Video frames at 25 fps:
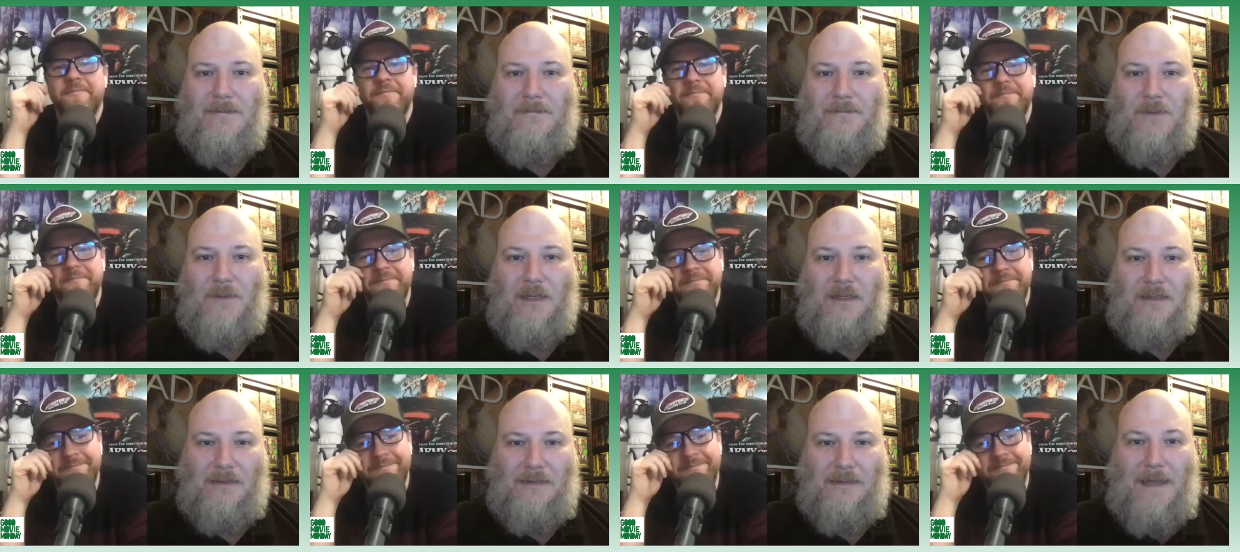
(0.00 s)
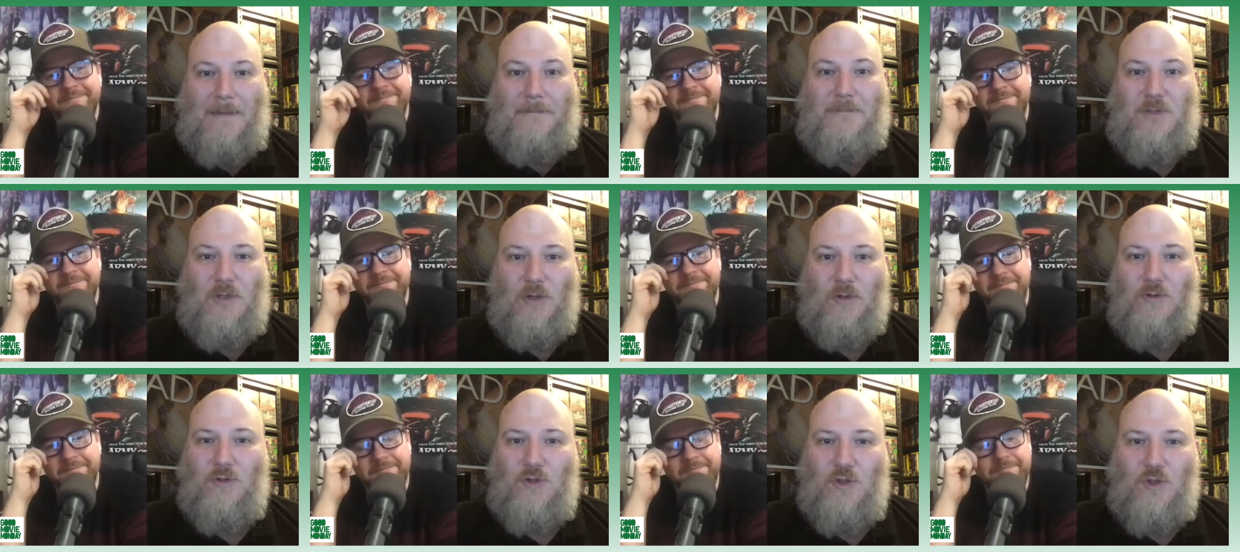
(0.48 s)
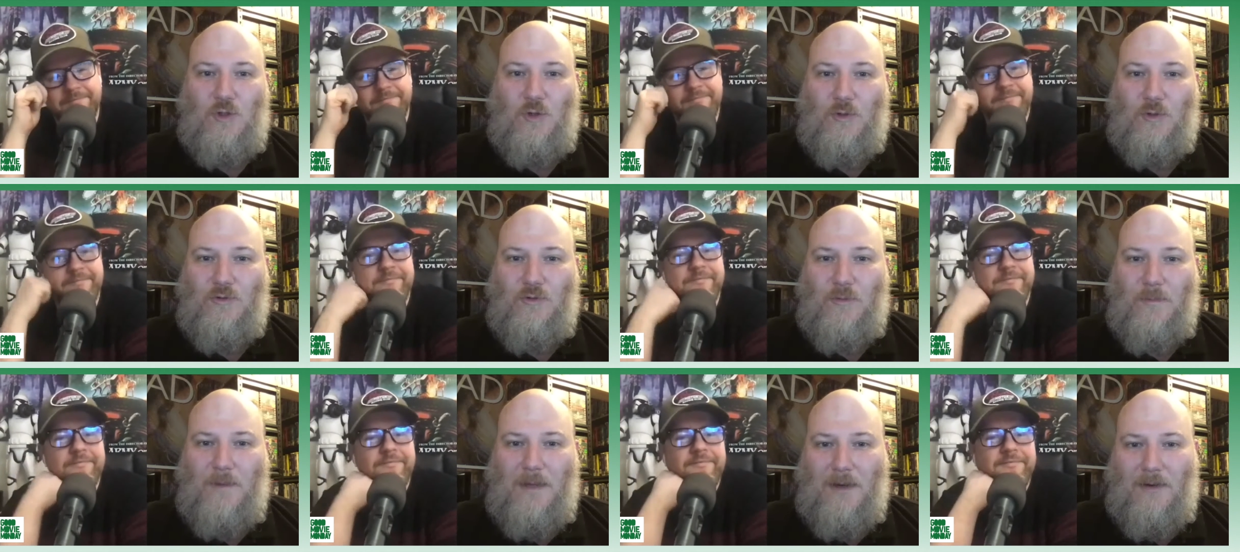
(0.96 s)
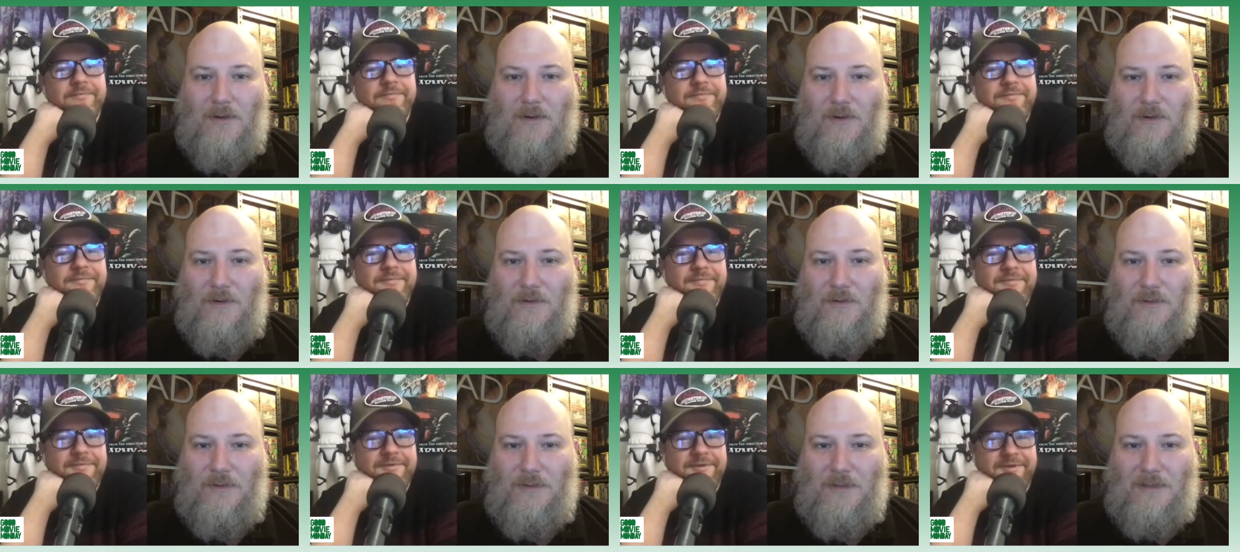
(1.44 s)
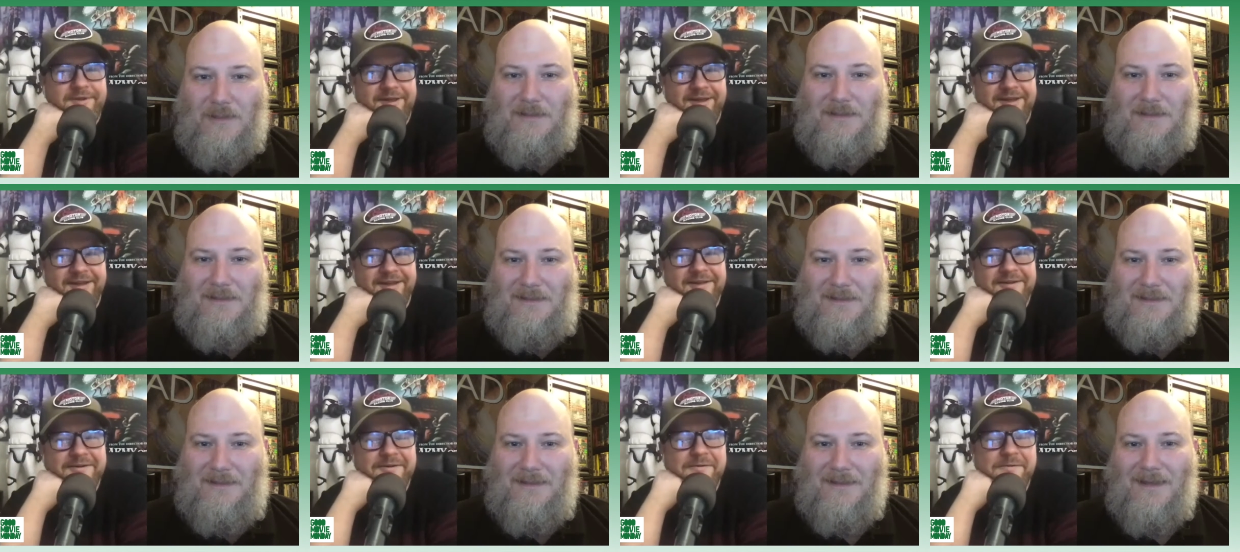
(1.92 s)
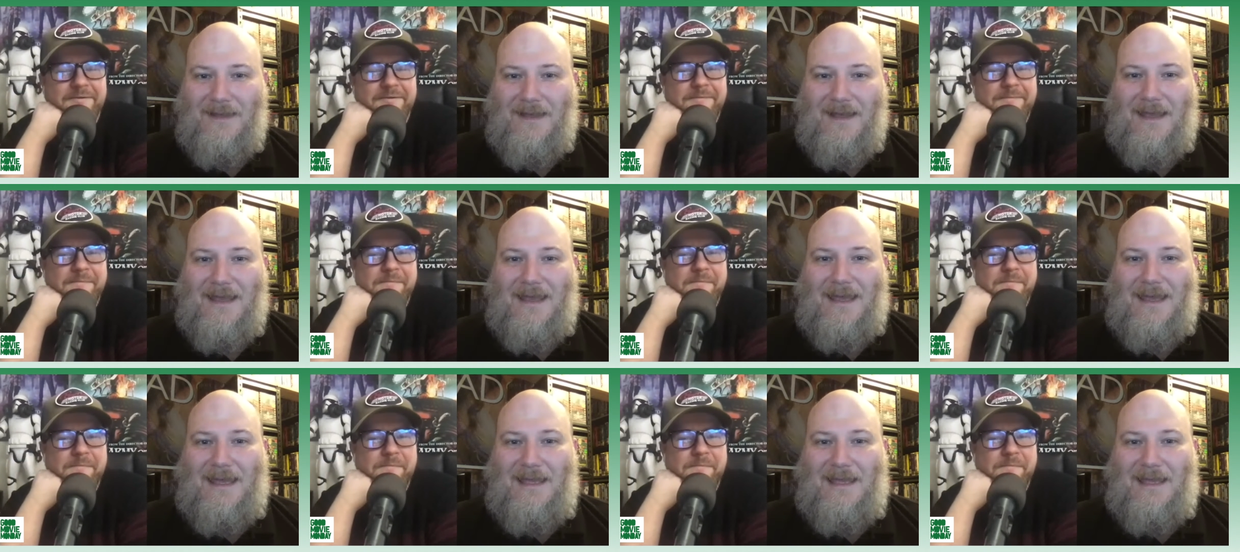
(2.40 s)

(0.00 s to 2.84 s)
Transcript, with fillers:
Speaker 1: leapt on George Romero. Yeah, in yeah.